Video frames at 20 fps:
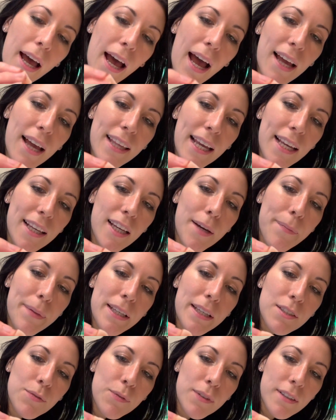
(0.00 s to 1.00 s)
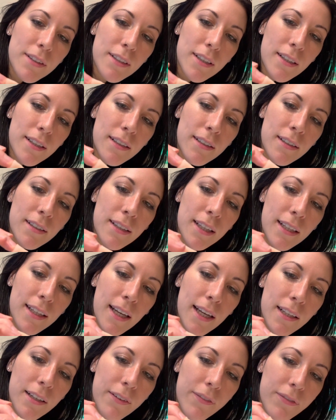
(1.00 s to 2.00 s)
I like gummies with the like
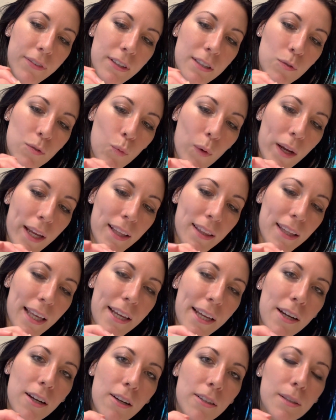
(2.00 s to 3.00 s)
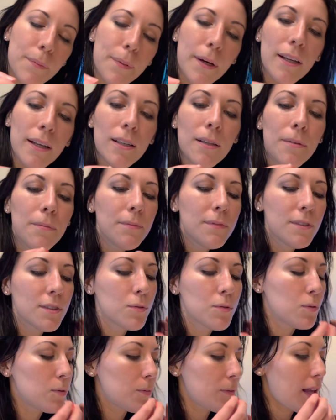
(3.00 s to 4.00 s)
kind of this white layer on the bottom. It's
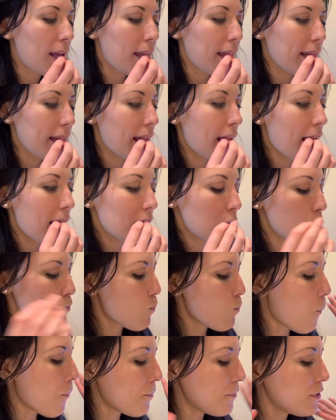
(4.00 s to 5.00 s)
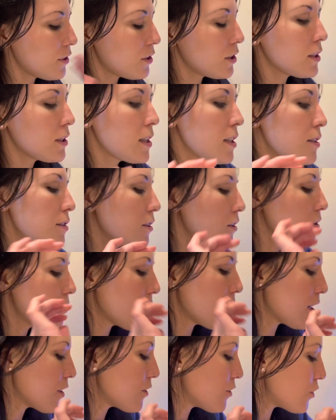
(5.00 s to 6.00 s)
cool. I like it. It's a nice little
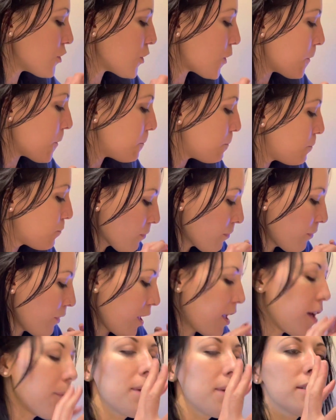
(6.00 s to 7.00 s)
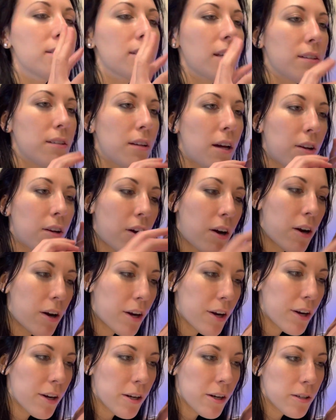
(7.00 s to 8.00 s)
texture. The gummy is like not
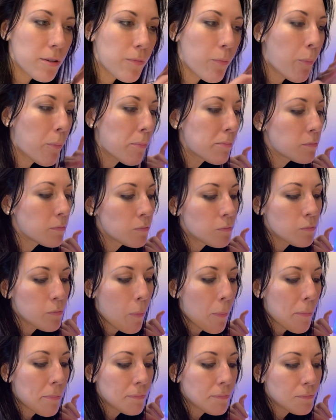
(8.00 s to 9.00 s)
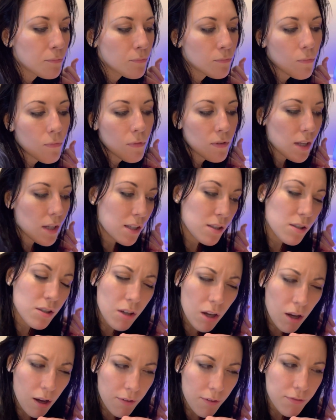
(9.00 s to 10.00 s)
hard. It's like
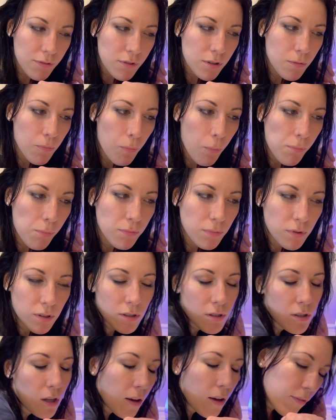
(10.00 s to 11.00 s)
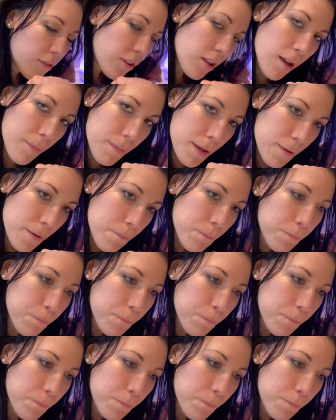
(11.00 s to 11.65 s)
soft gummy.